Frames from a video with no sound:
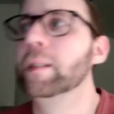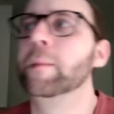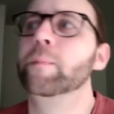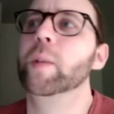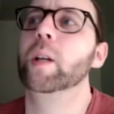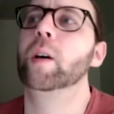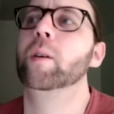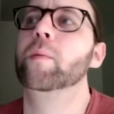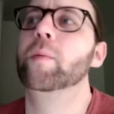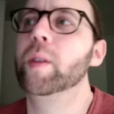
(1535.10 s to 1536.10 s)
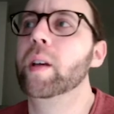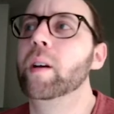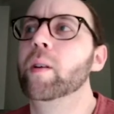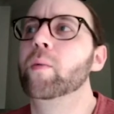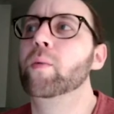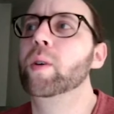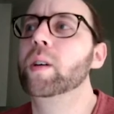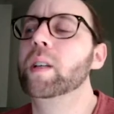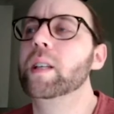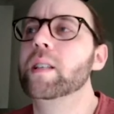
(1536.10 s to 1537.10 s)
You know, their
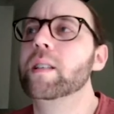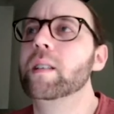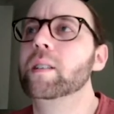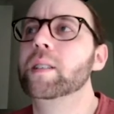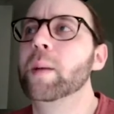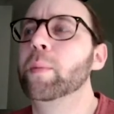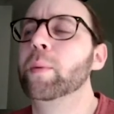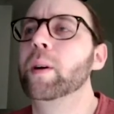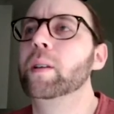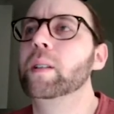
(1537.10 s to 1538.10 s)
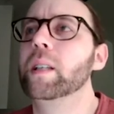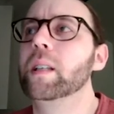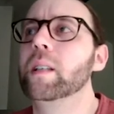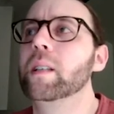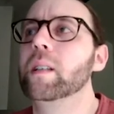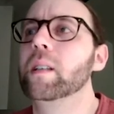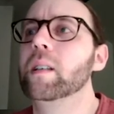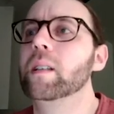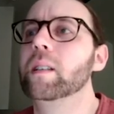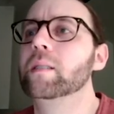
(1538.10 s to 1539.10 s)
rook is still temporarily,
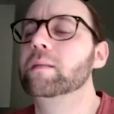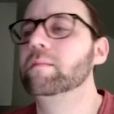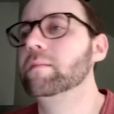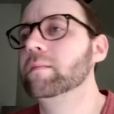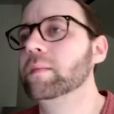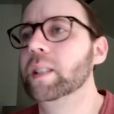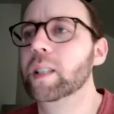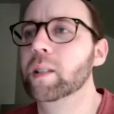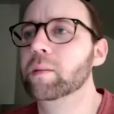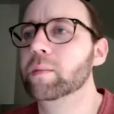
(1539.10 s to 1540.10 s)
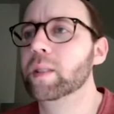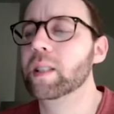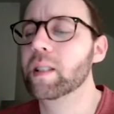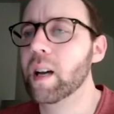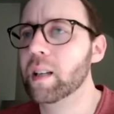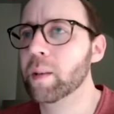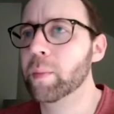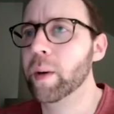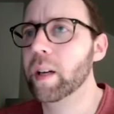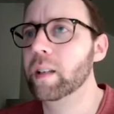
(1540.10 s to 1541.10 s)
you know, stuck,
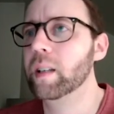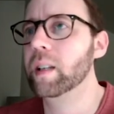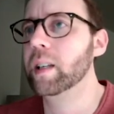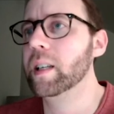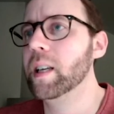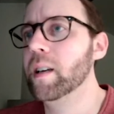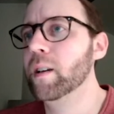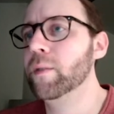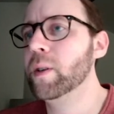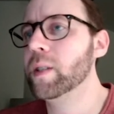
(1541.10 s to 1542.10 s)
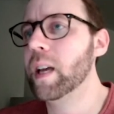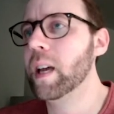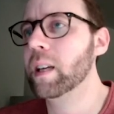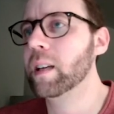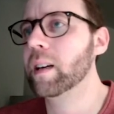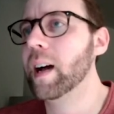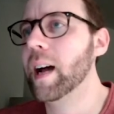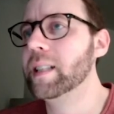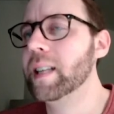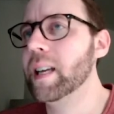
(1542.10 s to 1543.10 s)
but here if you take,
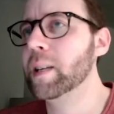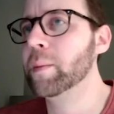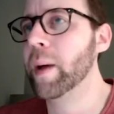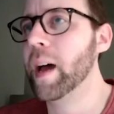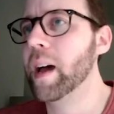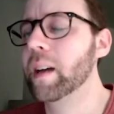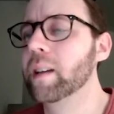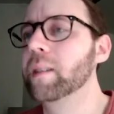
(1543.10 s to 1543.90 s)
I take back.